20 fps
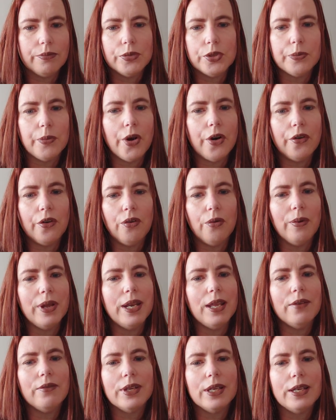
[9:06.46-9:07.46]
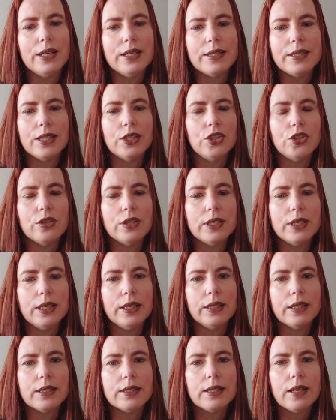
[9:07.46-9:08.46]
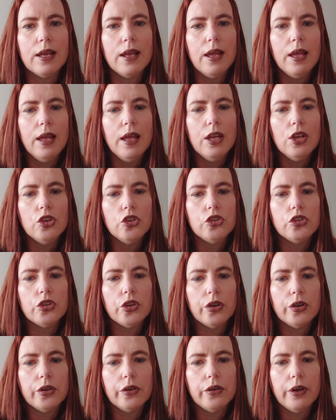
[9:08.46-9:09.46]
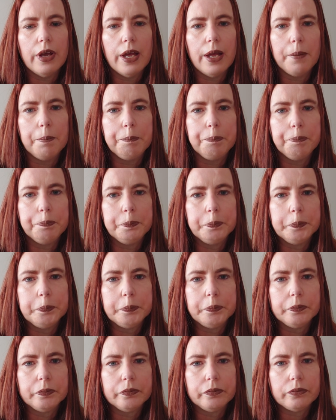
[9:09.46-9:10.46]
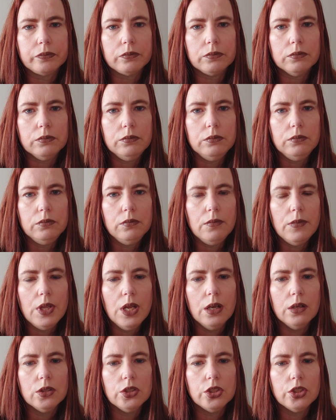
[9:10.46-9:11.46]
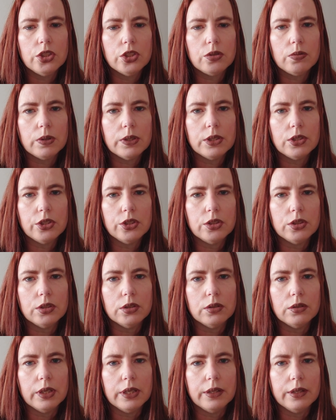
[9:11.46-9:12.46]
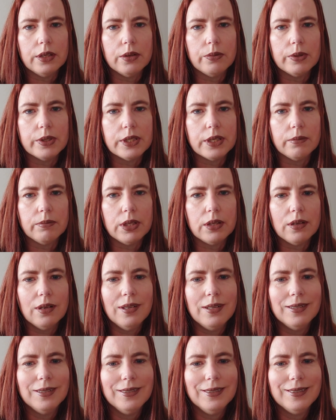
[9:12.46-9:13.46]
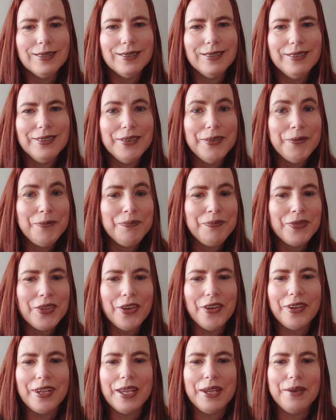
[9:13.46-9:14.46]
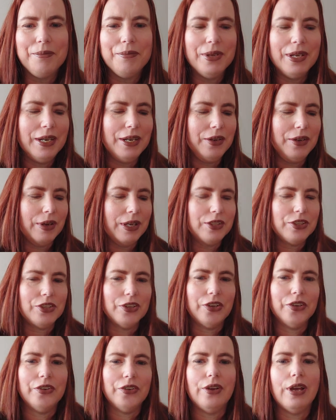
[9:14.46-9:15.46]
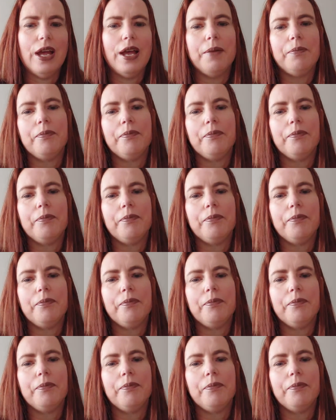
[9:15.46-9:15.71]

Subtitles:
tomorrow, whenever it is that you're seeing this. So I also just wanted to end there with something else. Okay, but anyway, so